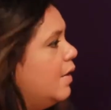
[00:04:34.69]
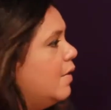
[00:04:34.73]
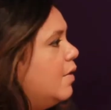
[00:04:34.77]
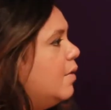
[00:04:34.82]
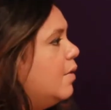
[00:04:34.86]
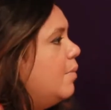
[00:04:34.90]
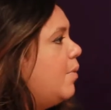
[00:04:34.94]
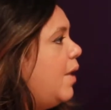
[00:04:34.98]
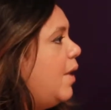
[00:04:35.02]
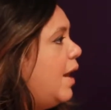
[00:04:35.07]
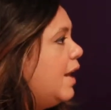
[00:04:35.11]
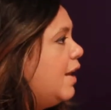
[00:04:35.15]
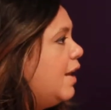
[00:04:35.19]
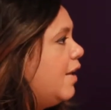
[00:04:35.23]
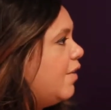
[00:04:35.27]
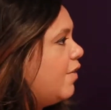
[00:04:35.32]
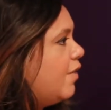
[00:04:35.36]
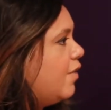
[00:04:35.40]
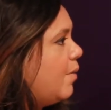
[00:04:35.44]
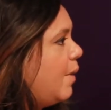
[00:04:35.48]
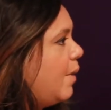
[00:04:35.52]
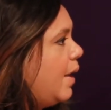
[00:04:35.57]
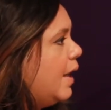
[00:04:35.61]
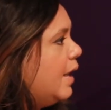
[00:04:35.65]
the
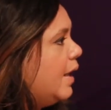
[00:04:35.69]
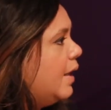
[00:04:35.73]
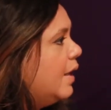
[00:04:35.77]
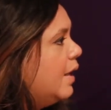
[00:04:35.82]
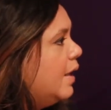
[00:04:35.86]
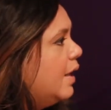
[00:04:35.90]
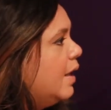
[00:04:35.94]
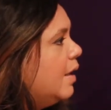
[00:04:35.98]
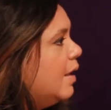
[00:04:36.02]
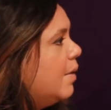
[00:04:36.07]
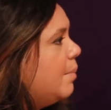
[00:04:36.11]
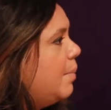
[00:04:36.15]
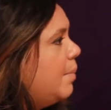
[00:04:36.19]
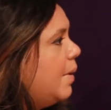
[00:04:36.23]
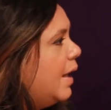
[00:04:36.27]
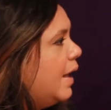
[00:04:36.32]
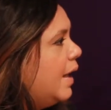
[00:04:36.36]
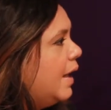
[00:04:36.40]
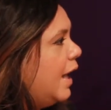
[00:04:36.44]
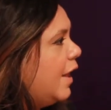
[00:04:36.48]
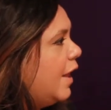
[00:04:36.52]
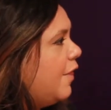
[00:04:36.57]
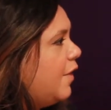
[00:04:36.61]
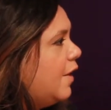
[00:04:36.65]
brightest, right? But
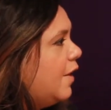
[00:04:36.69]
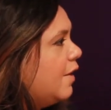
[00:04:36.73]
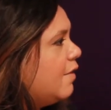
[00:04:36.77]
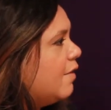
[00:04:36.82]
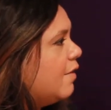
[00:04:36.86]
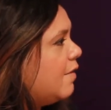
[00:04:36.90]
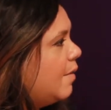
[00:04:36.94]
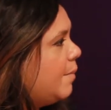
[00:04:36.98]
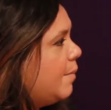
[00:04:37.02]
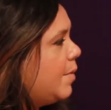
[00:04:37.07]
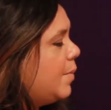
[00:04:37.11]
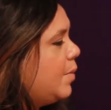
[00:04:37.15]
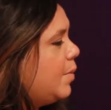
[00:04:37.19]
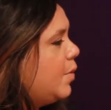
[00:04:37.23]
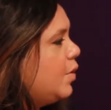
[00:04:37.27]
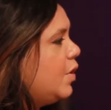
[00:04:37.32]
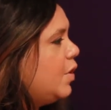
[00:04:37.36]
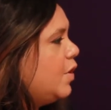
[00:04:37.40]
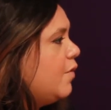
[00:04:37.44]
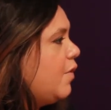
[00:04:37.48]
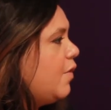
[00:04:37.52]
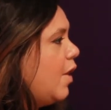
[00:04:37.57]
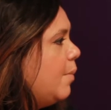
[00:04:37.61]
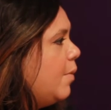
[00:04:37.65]
I think to some people who
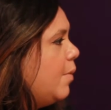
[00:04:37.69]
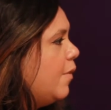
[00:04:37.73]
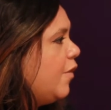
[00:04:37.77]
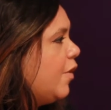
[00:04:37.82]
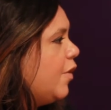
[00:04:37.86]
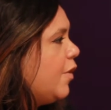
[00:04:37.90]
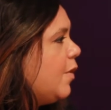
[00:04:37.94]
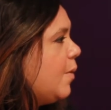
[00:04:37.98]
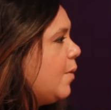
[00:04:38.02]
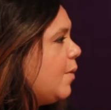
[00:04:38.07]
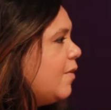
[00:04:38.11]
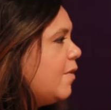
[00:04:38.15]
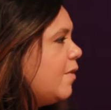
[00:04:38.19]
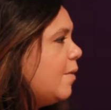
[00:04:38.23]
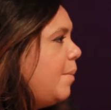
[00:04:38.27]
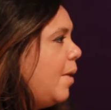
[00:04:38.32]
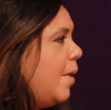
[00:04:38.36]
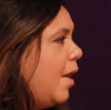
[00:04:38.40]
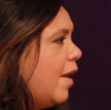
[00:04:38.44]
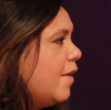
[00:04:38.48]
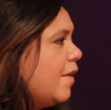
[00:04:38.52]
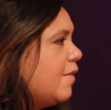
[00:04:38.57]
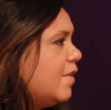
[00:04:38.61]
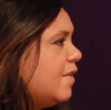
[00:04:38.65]
you've read before, there is a
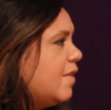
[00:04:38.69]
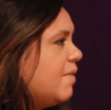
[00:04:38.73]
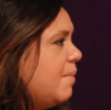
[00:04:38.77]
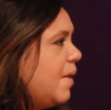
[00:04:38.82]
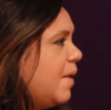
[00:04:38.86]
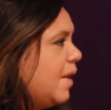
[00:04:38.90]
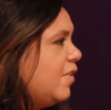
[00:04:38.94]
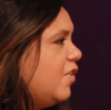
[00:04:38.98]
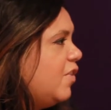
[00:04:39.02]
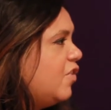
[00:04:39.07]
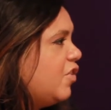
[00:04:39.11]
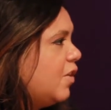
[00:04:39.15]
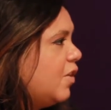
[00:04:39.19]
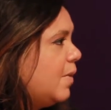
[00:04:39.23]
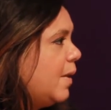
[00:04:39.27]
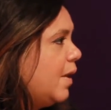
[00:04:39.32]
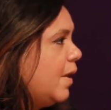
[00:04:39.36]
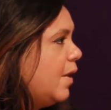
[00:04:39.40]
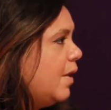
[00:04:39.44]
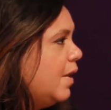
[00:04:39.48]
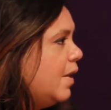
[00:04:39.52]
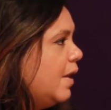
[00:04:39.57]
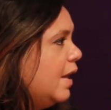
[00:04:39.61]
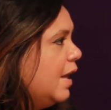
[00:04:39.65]
positive message in
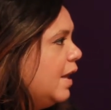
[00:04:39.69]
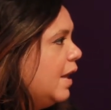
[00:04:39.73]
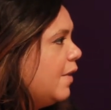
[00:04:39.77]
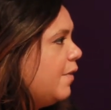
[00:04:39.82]
there